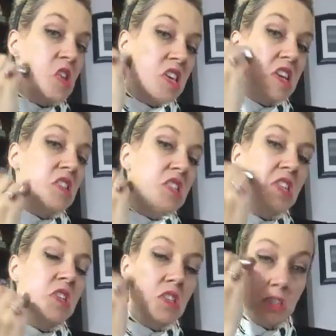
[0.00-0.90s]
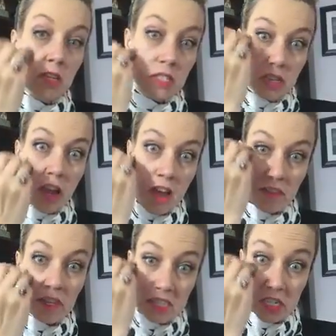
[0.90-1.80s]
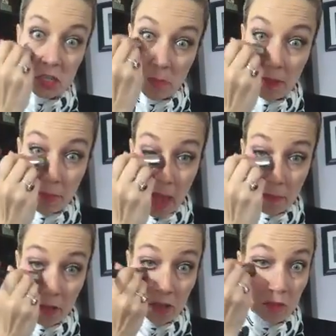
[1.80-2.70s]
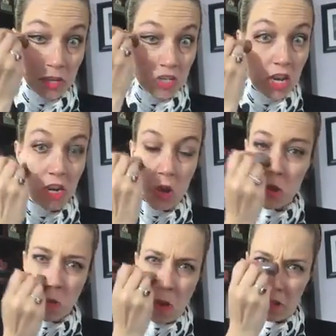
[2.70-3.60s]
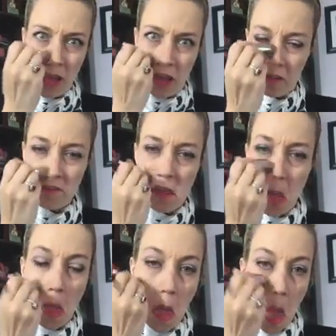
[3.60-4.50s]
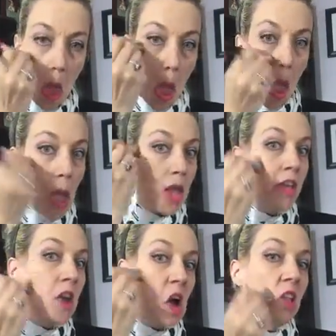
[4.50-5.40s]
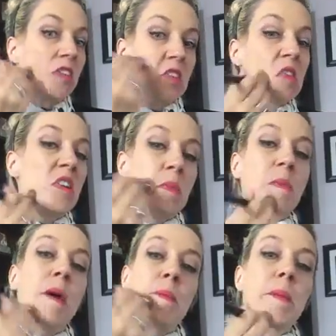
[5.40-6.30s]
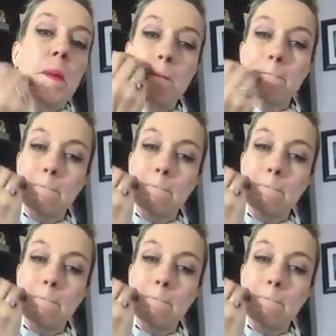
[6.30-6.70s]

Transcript: get deals on stuff, listen to me babble, which I know you all love. Y'all love to hear me babble.